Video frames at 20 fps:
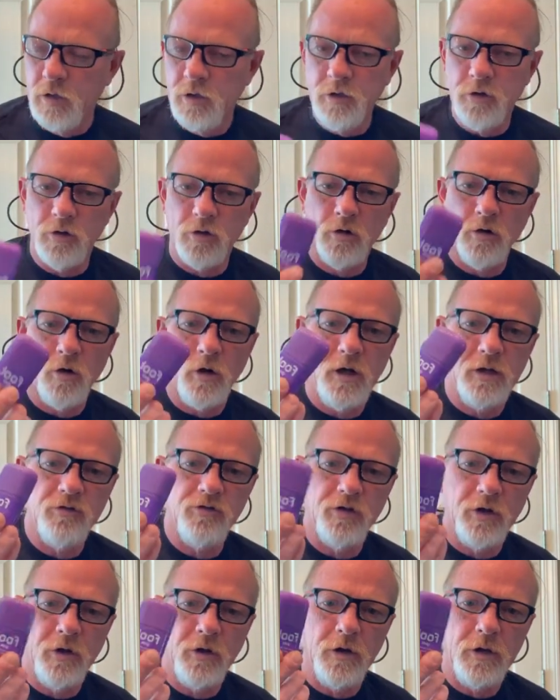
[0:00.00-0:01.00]
your
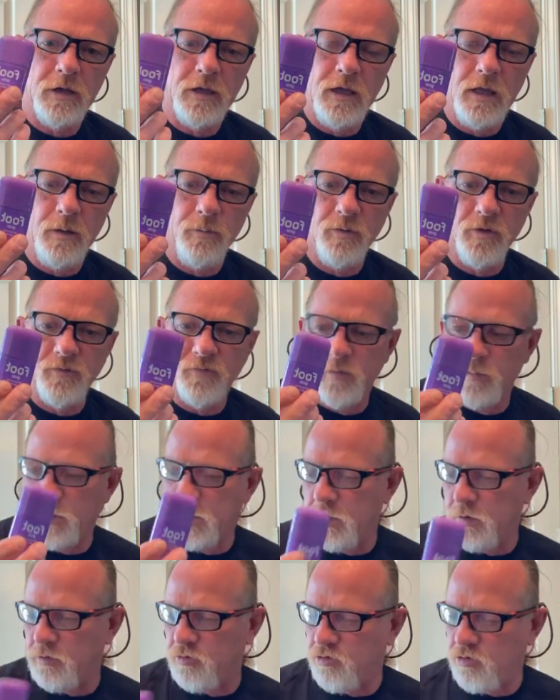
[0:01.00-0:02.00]
crotch area to keep you from
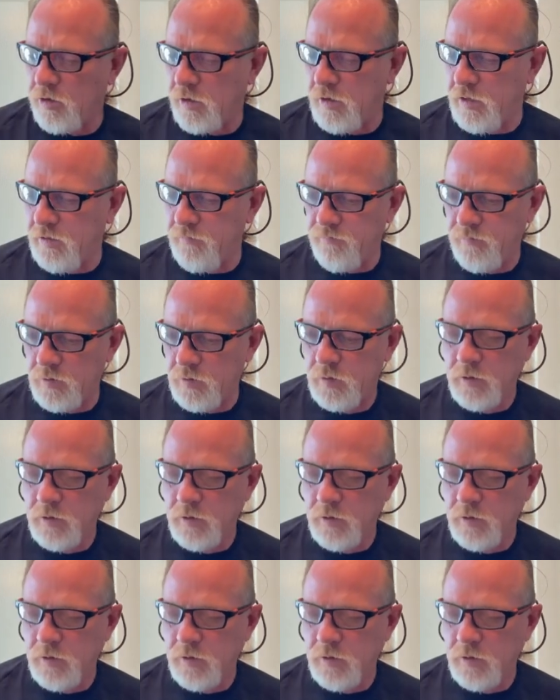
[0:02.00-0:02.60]
getting chafed.